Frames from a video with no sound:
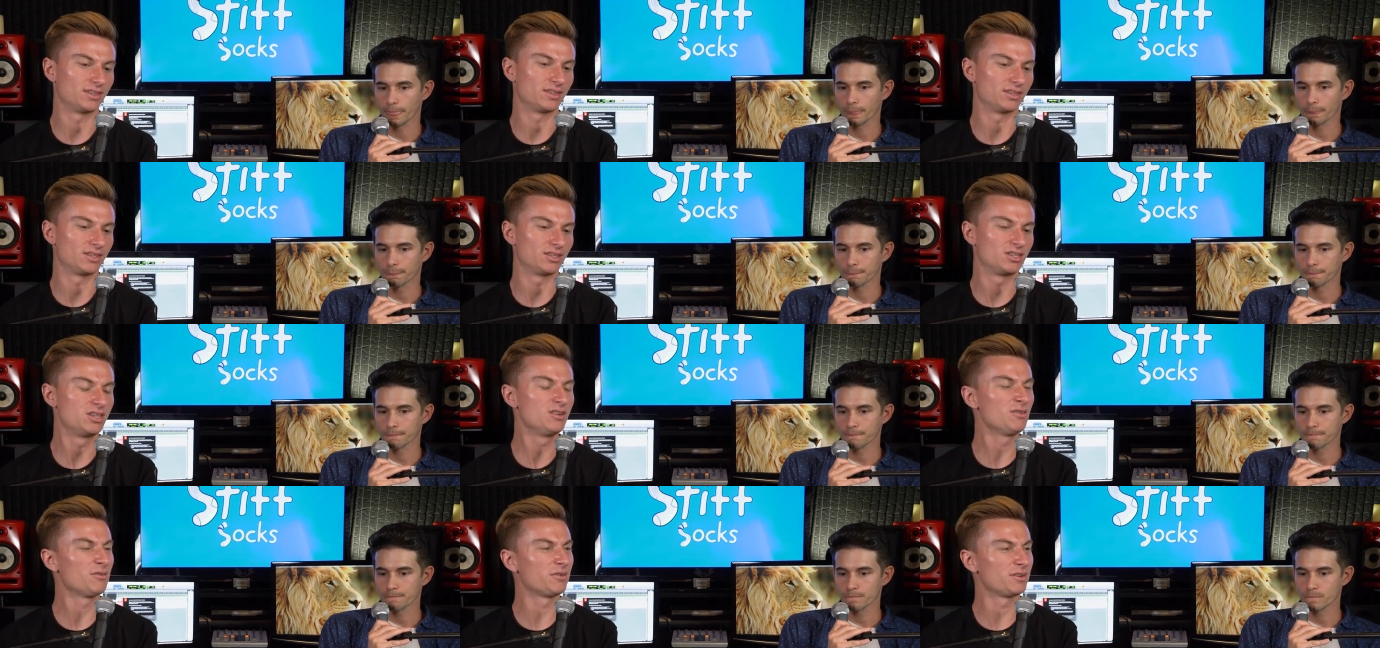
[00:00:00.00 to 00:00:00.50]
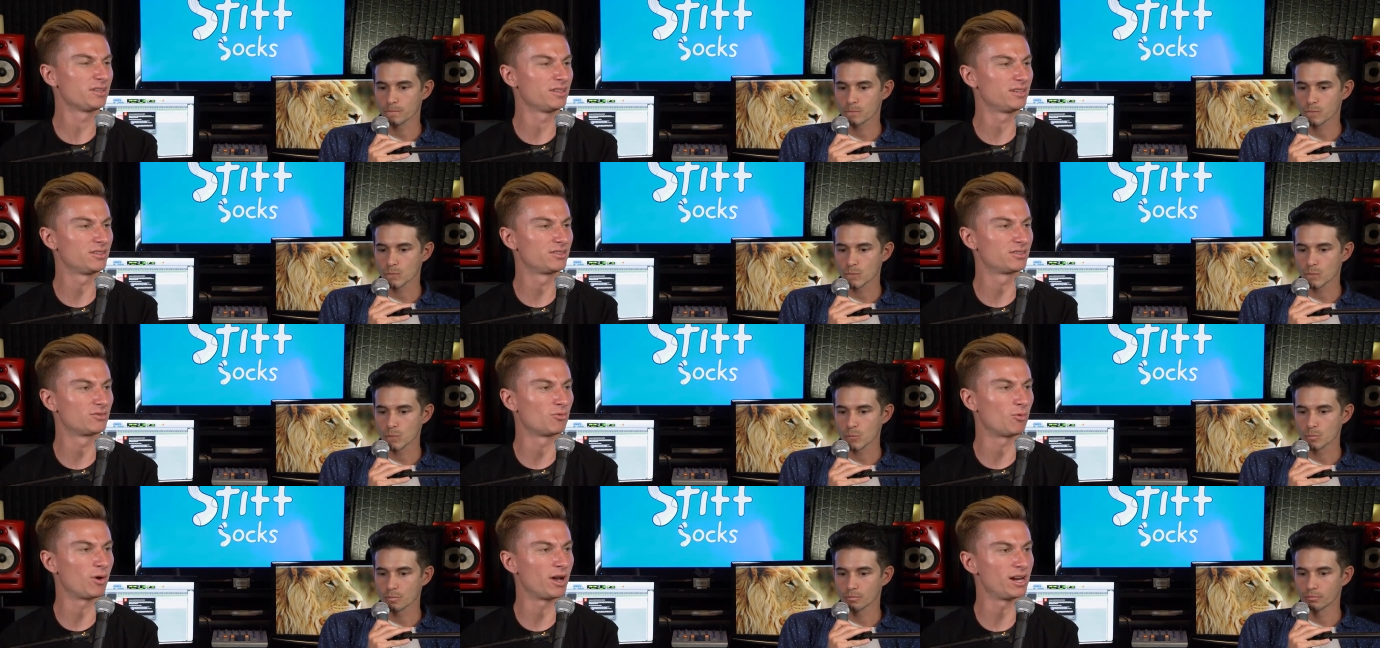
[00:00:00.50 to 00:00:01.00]
Speaker 1: You know what is
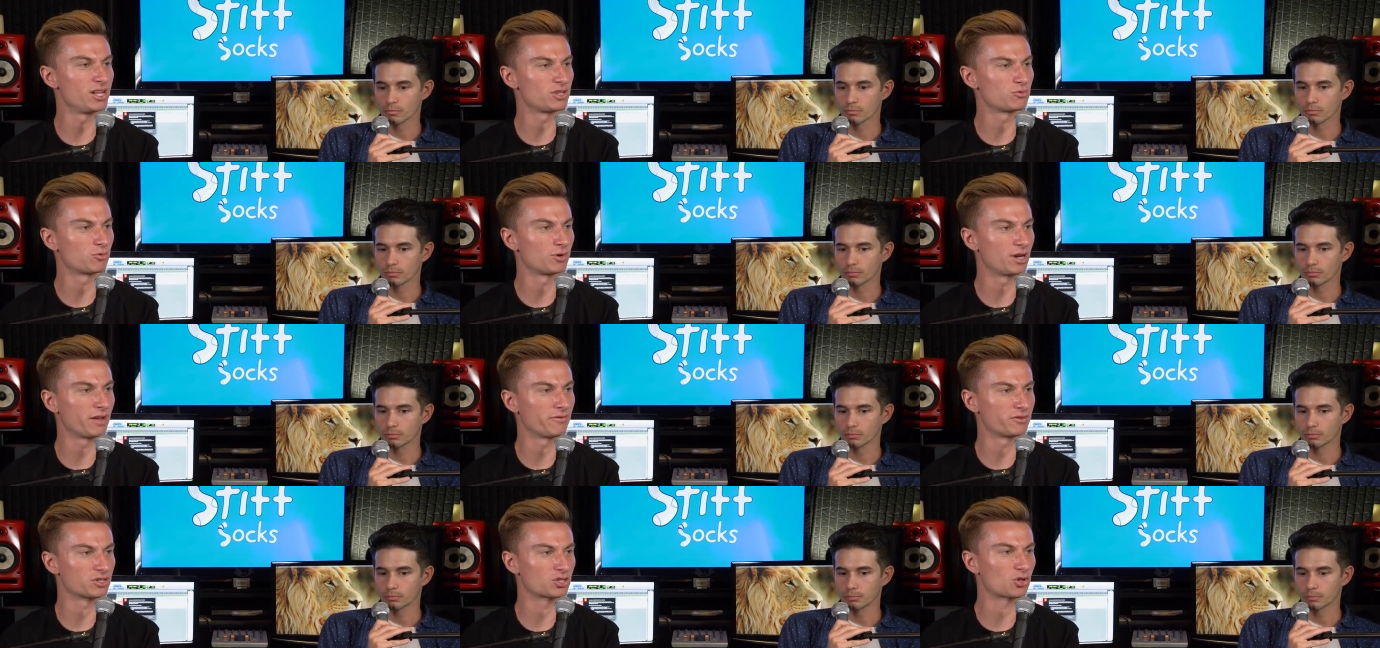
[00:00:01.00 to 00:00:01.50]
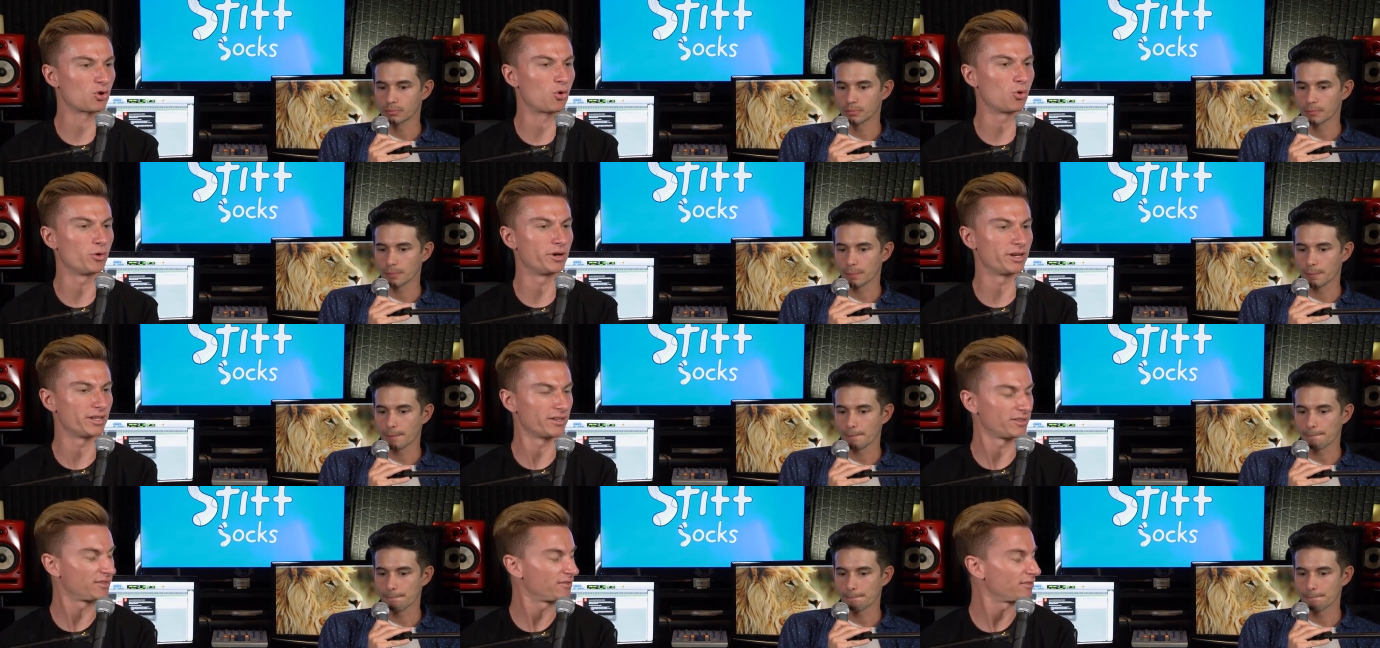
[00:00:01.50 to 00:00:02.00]
the whitest word ever is
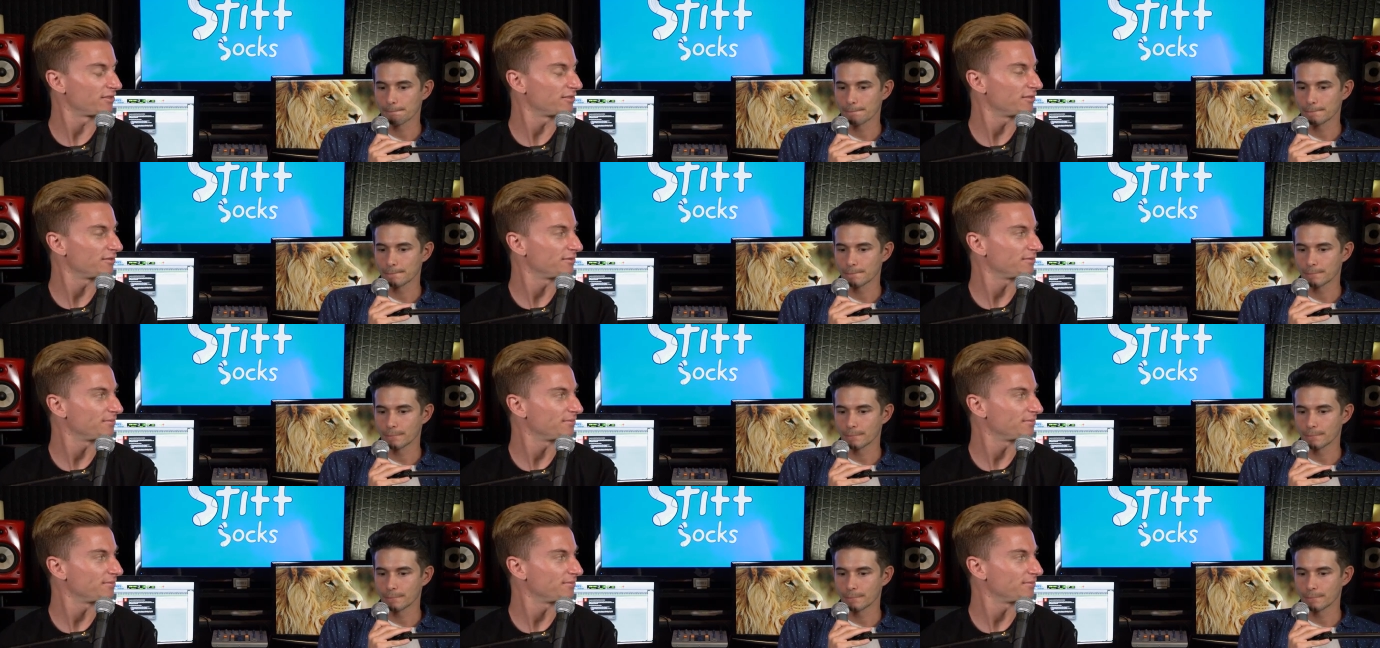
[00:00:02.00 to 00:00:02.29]
coitus.